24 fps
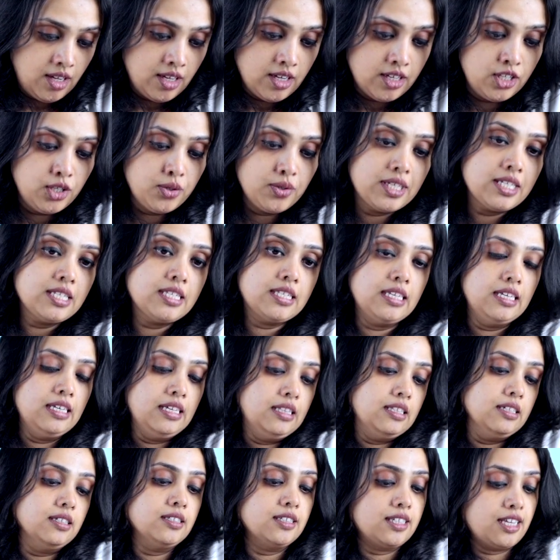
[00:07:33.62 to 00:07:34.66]
You can see
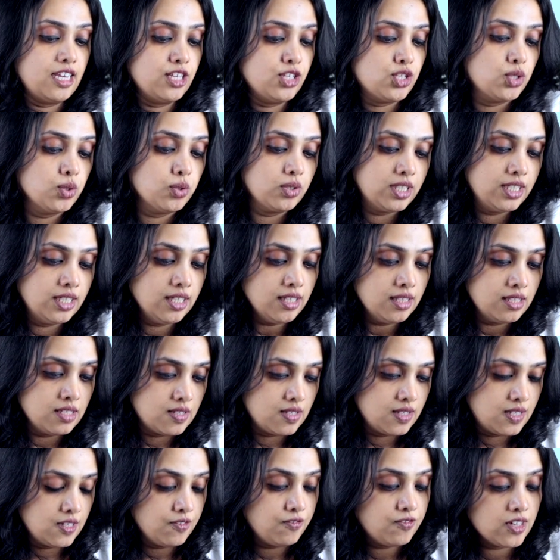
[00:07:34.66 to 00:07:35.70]
the case note here. This
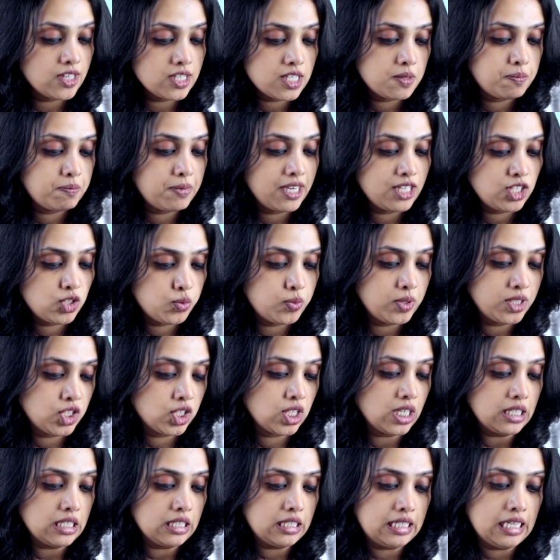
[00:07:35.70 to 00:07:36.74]
is the first page which
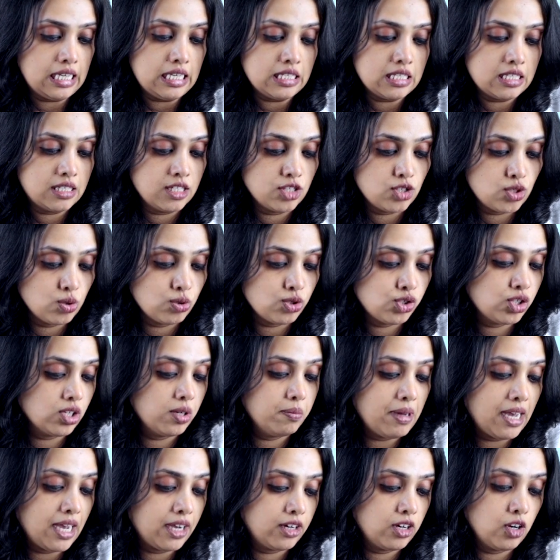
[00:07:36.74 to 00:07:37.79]
contains the social
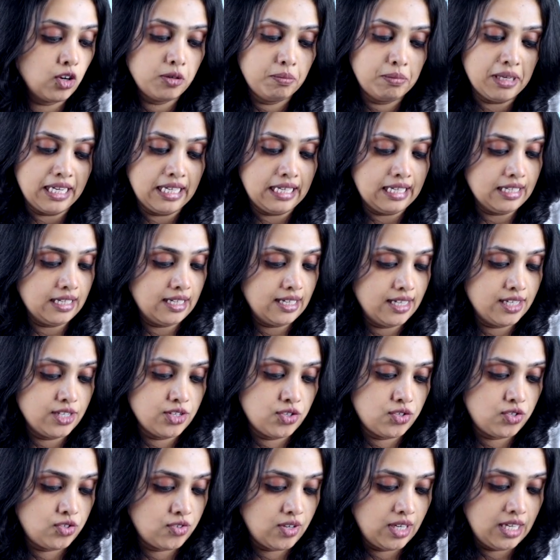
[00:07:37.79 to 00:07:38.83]
background, medical
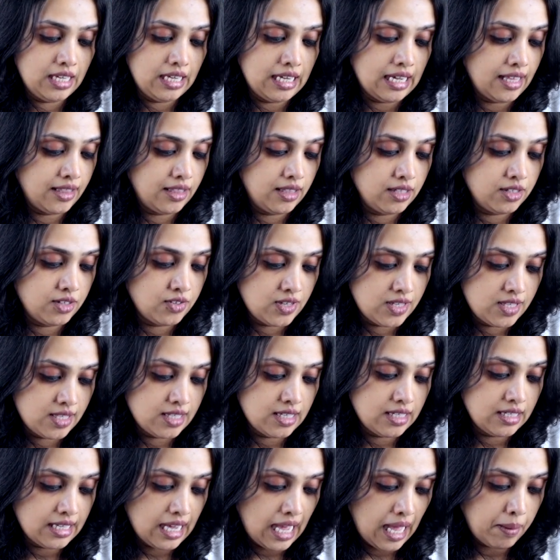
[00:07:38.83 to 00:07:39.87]
history and the
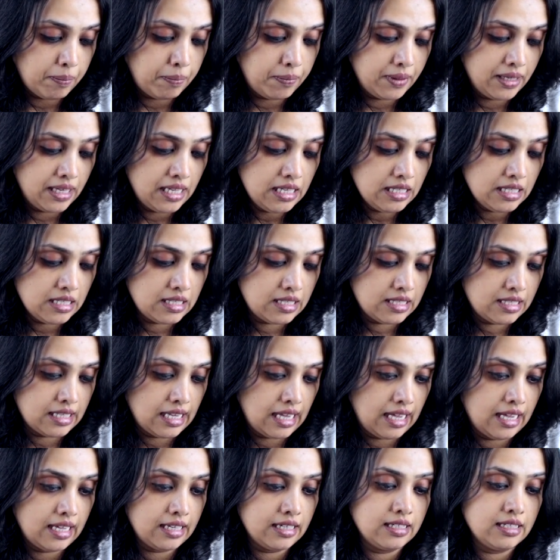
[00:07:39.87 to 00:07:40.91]
recent happenings,
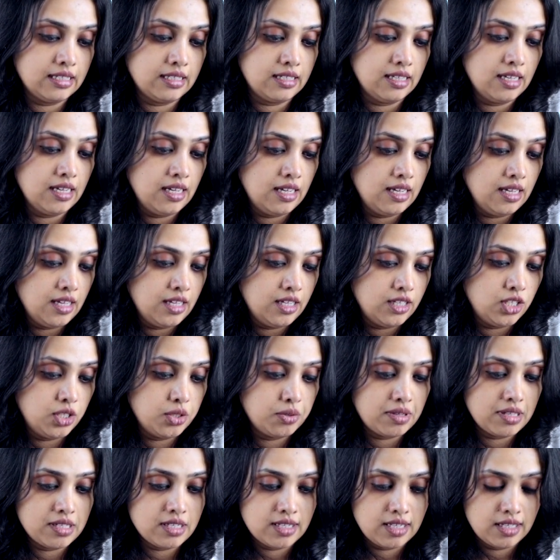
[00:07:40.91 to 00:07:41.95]
and you
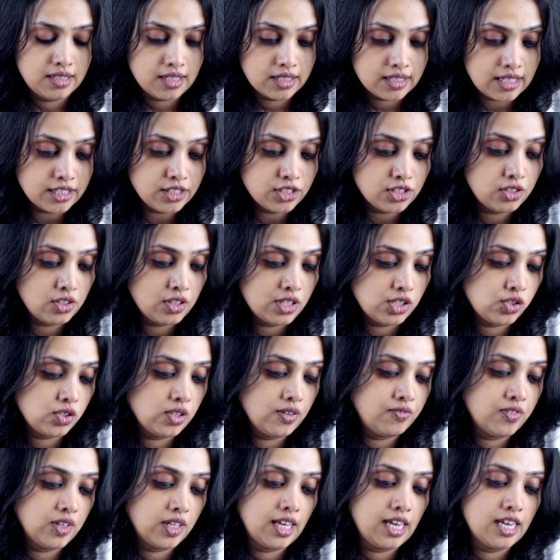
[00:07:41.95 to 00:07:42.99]
can see the continuation
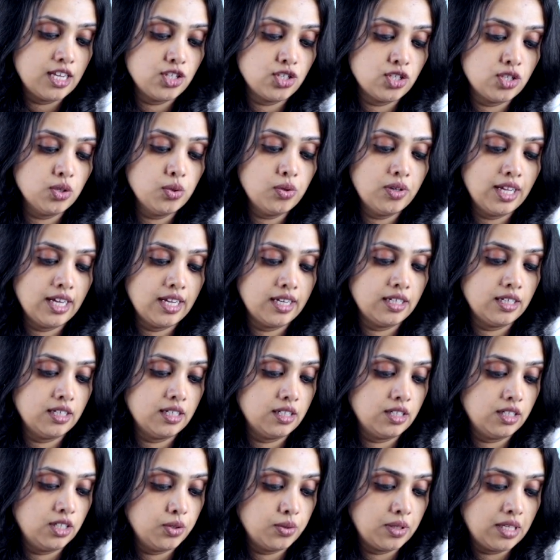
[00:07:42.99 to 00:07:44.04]
of the case note,
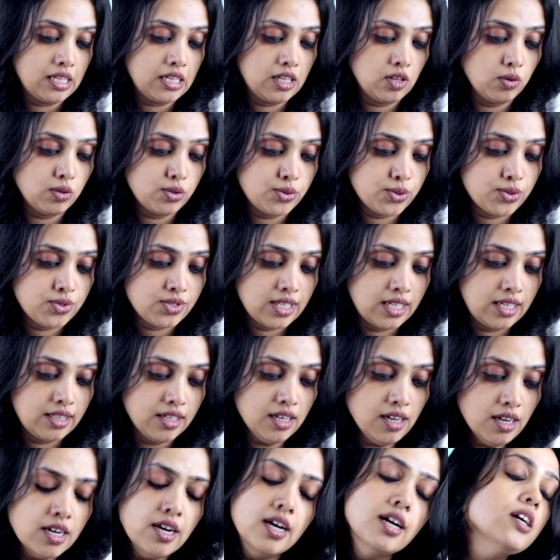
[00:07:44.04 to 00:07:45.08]
and you can also see
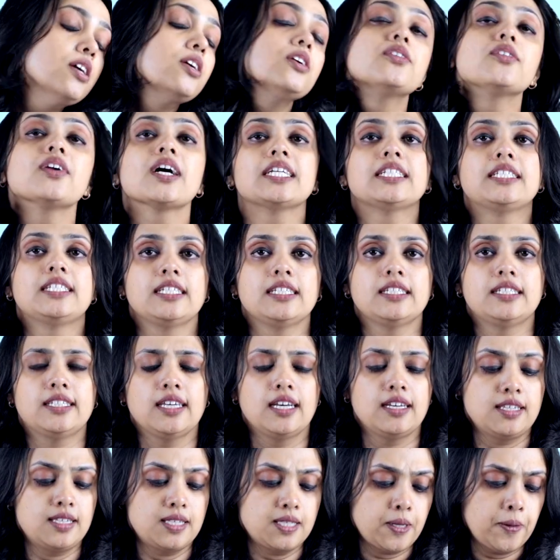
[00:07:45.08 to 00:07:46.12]
the writing
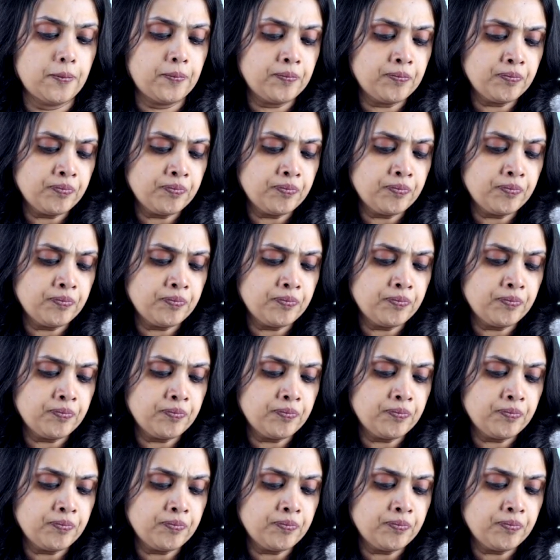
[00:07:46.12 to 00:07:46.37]
task.